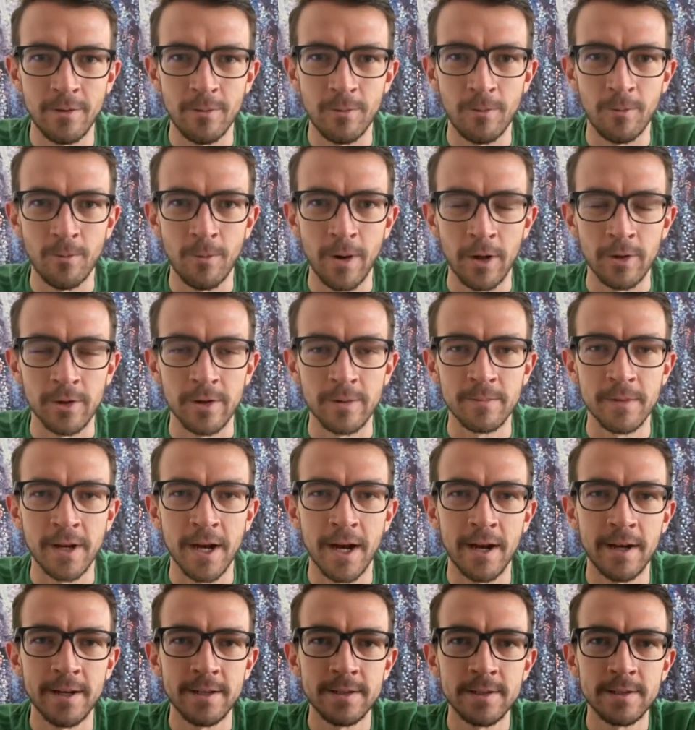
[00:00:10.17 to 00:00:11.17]
Welcome,
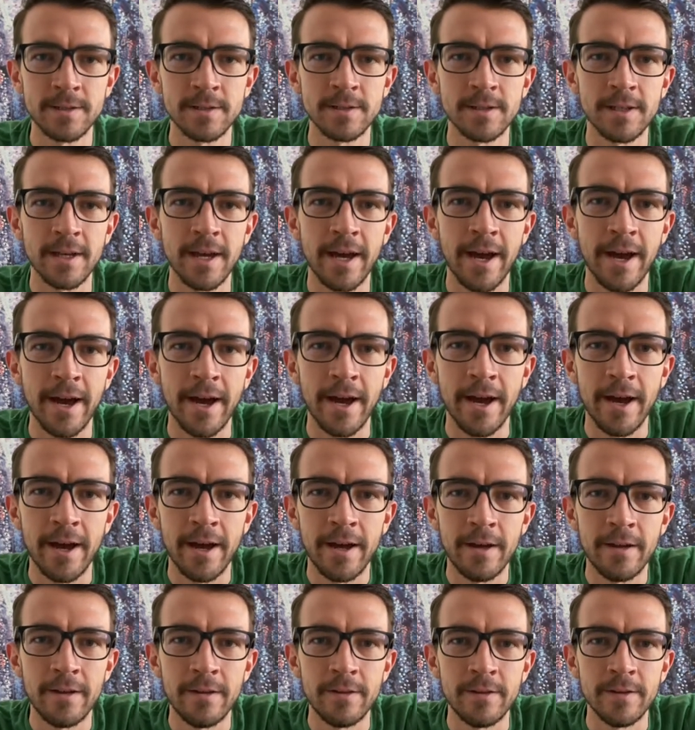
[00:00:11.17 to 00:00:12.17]
guys.
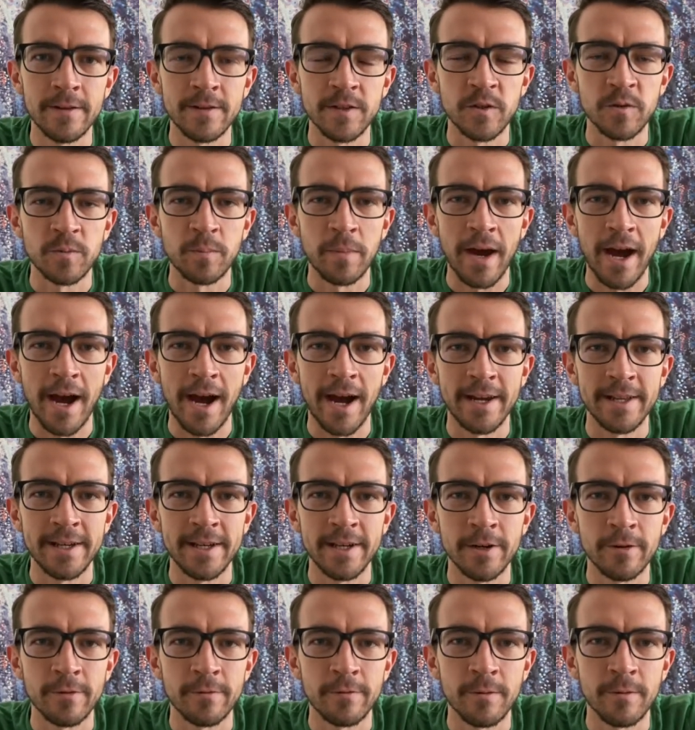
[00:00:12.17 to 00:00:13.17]
This is Pat
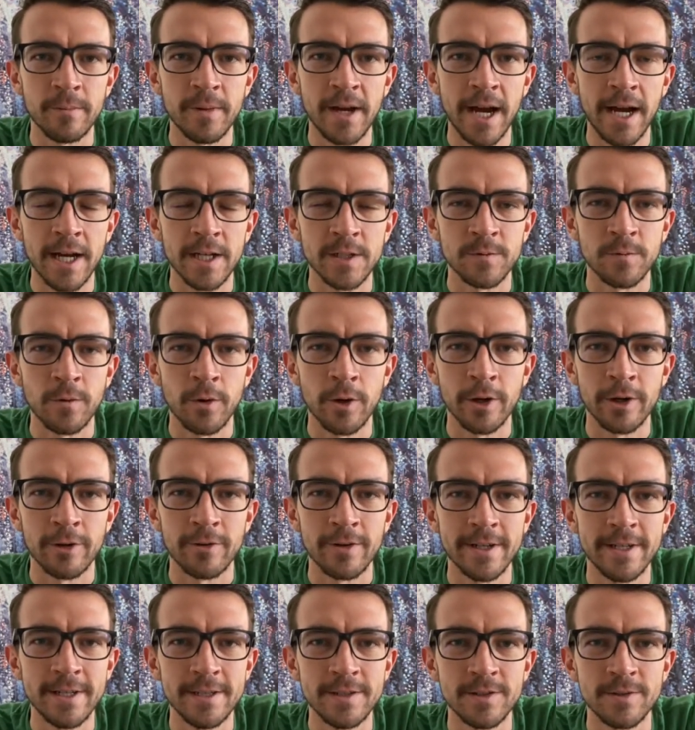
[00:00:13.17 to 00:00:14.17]
here from Asphalt
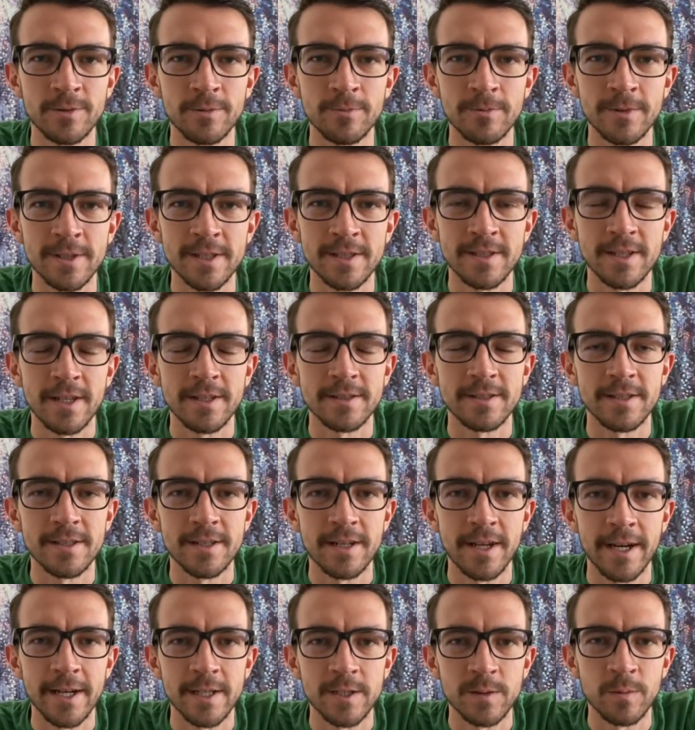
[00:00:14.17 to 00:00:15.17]
Green's Recess
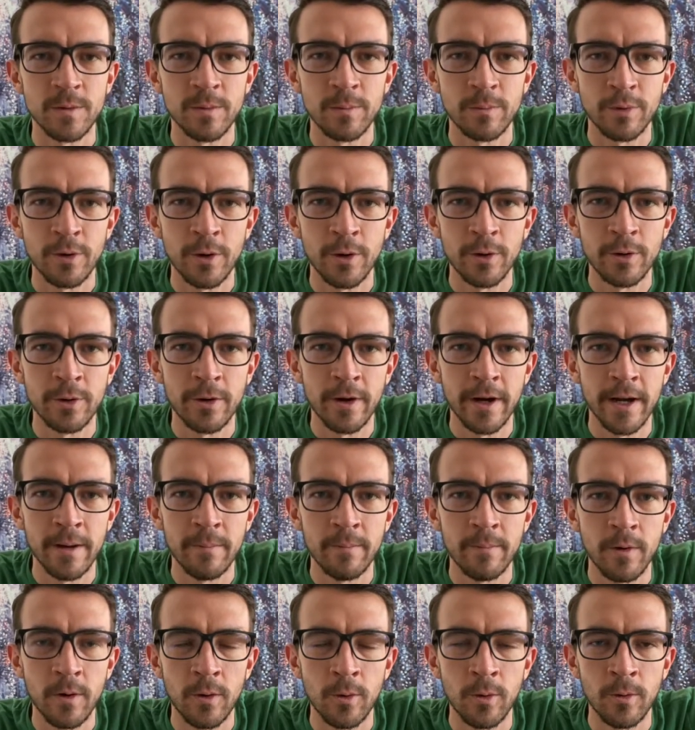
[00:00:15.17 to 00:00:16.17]
Enhancement
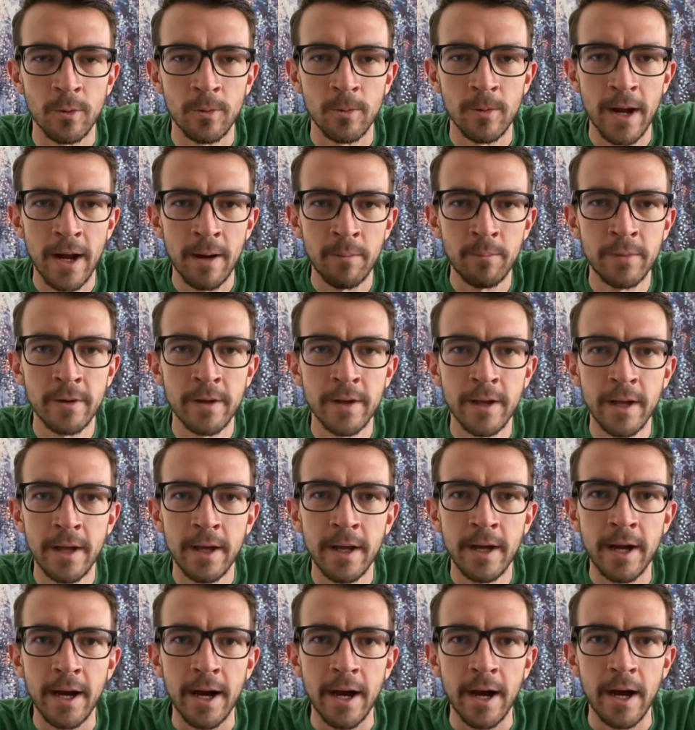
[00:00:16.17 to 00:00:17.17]
Program, or REP.
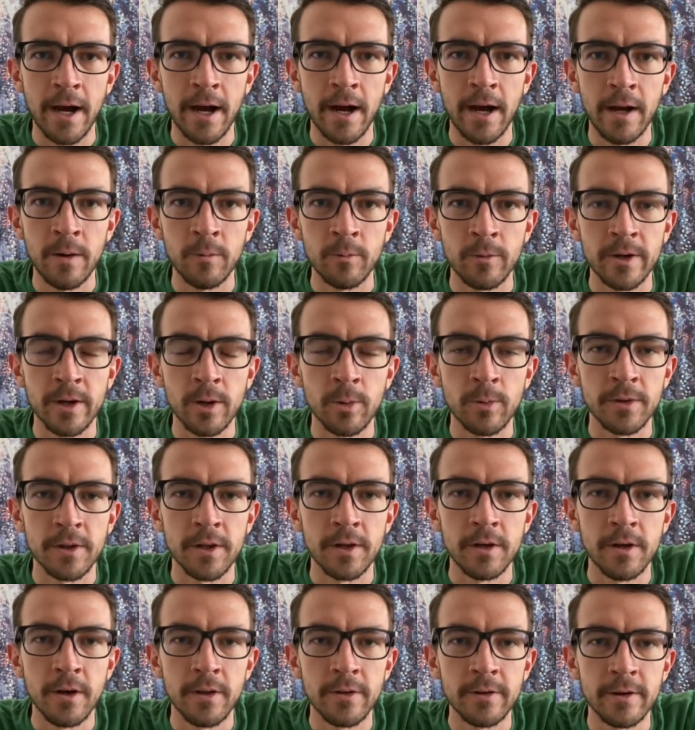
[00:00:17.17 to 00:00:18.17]
And we're here with
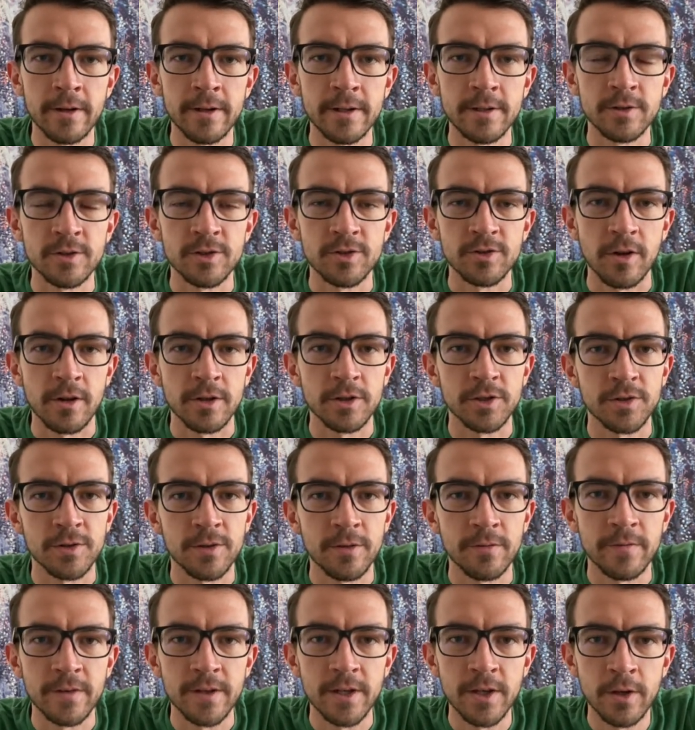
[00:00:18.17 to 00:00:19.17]
another instructional
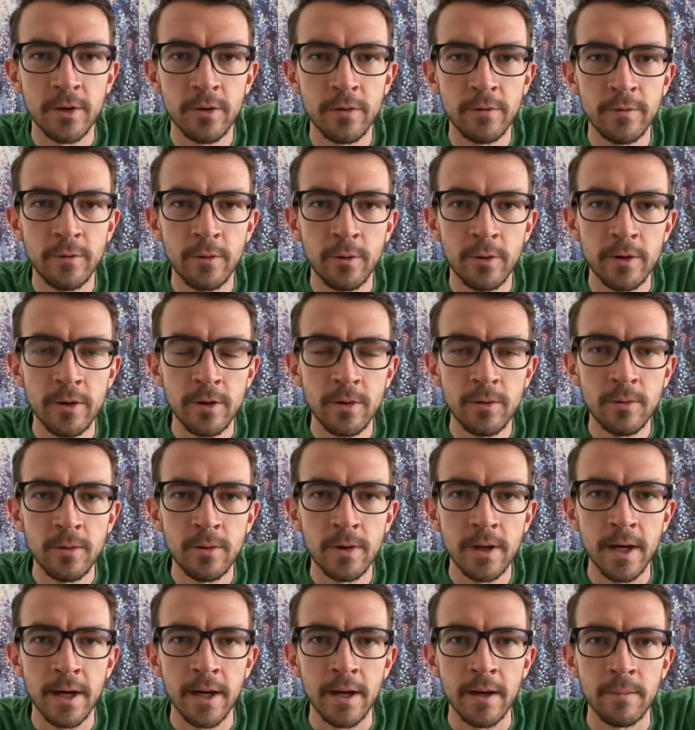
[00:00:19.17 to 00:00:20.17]
video for you.
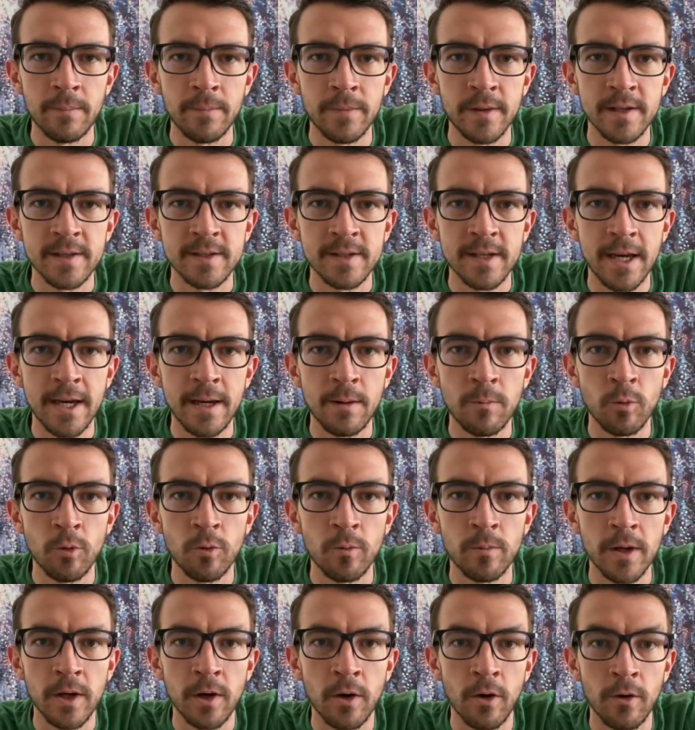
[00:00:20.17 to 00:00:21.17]
This game will
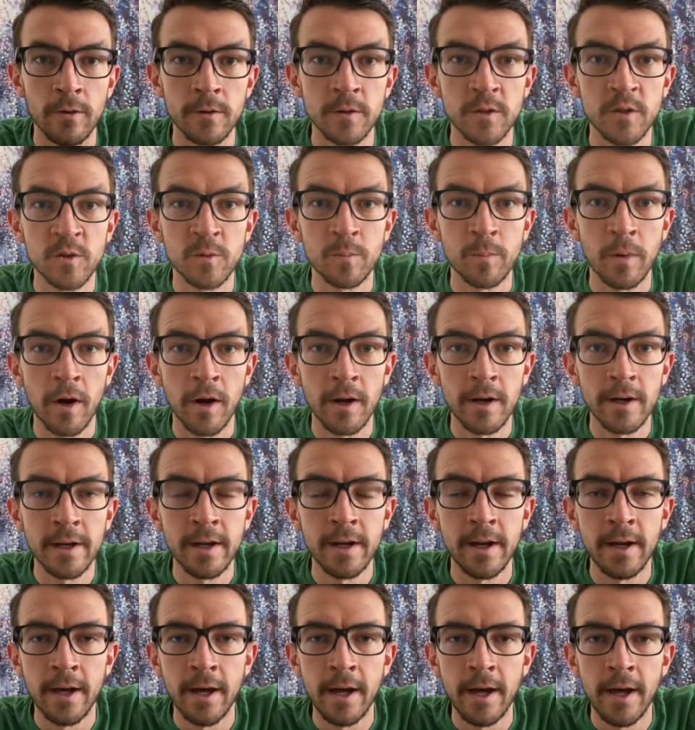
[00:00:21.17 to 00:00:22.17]
be called Spark.
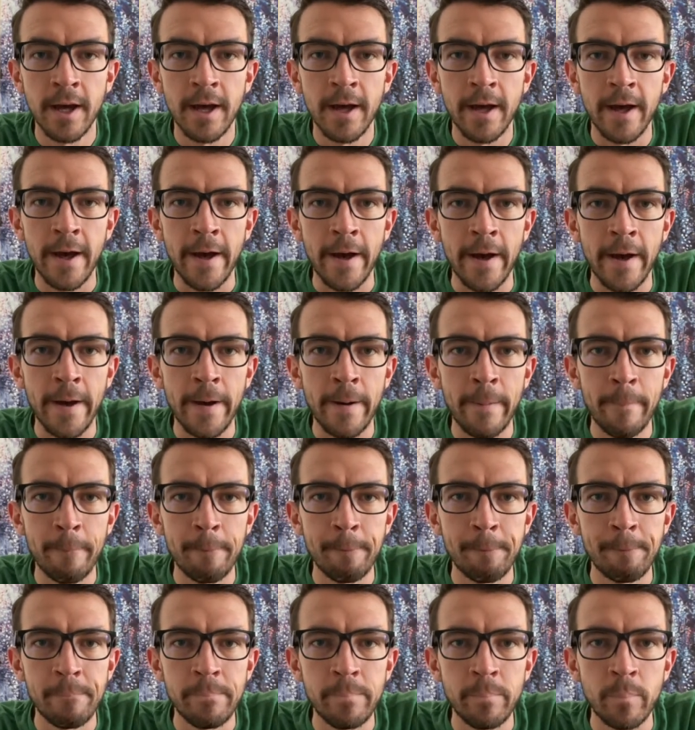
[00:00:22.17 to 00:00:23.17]

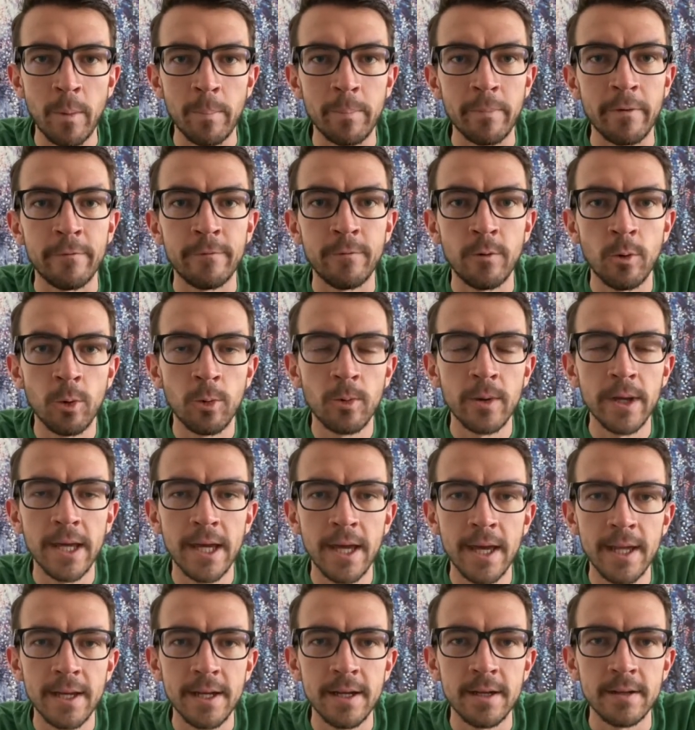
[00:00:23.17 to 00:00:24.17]
But before we
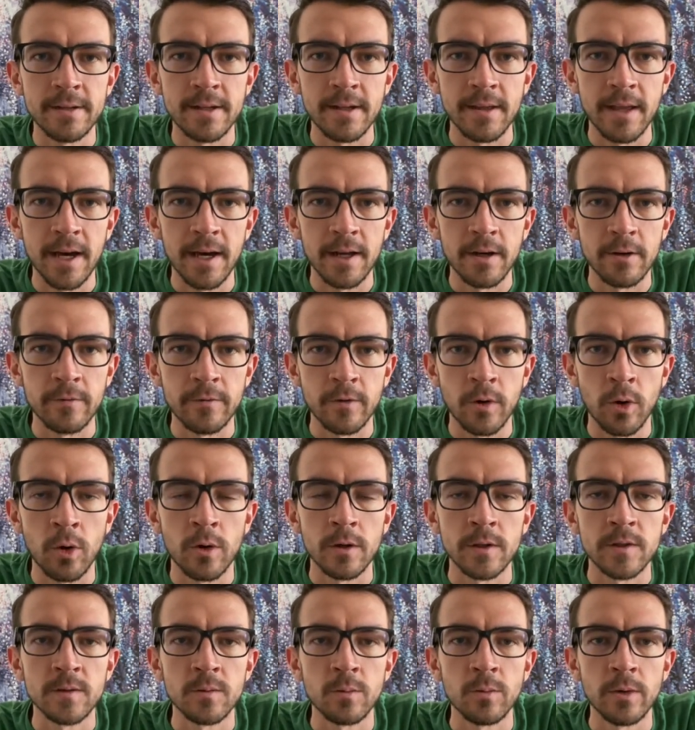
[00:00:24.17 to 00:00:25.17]
get into that, of
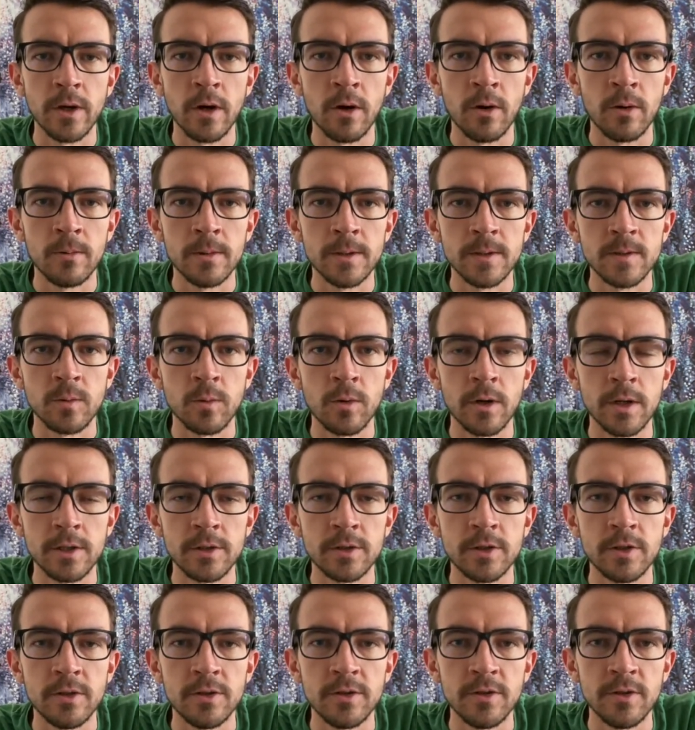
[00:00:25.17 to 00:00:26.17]
course, we always want
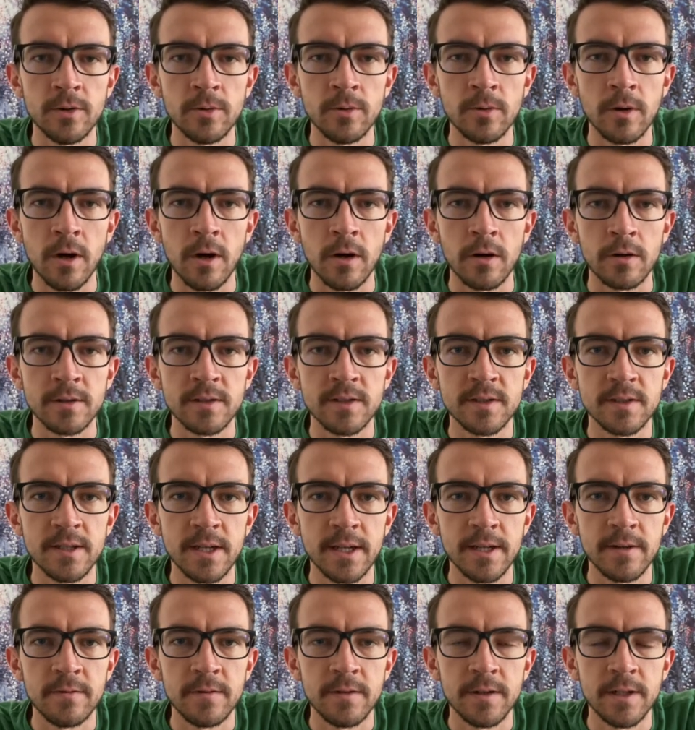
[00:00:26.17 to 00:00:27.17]
to do our
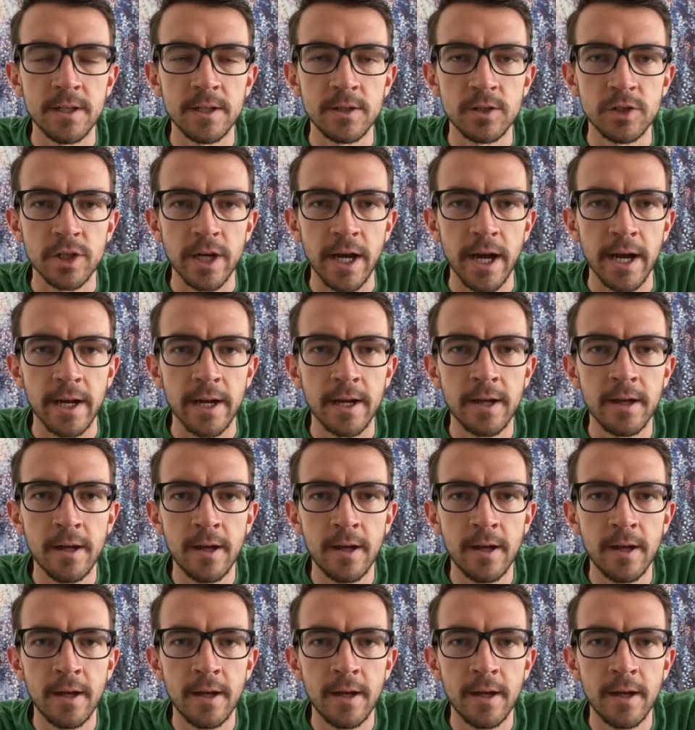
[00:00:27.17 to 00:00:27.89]
safety check